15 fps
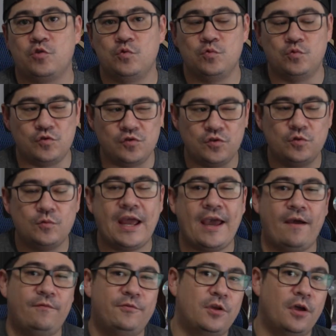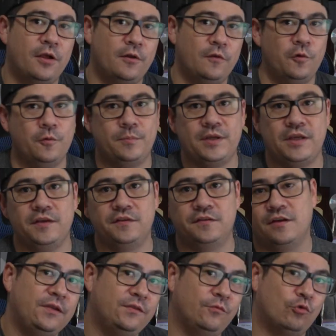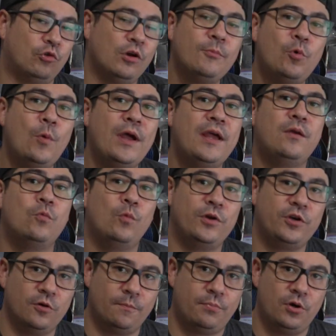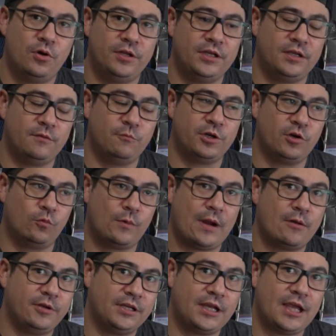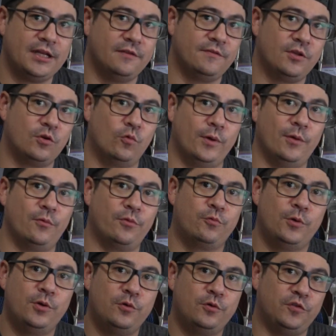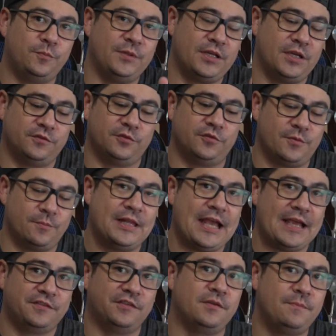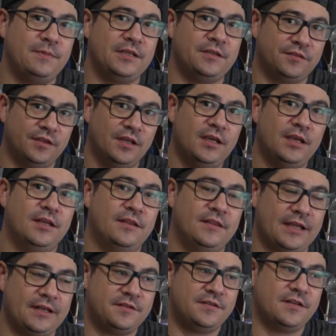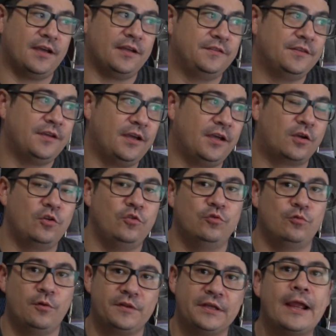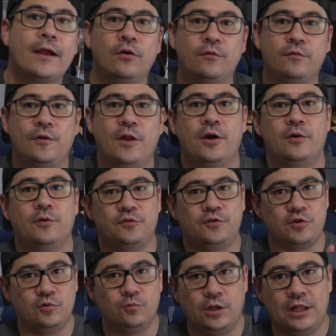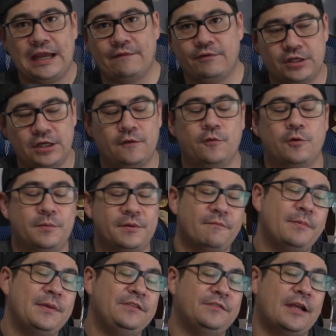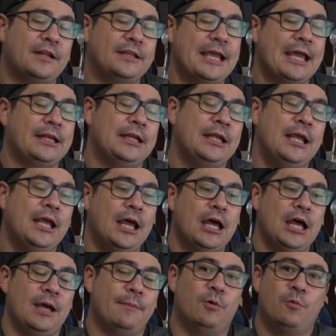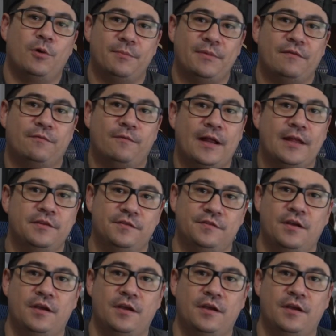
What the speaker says: You do have to cut a little piece of trim away when you're routing kind of the grill through, just because there's a plastic piece that does control the airflow. So you will have to cut a little bit of piece out of that. But one of my friends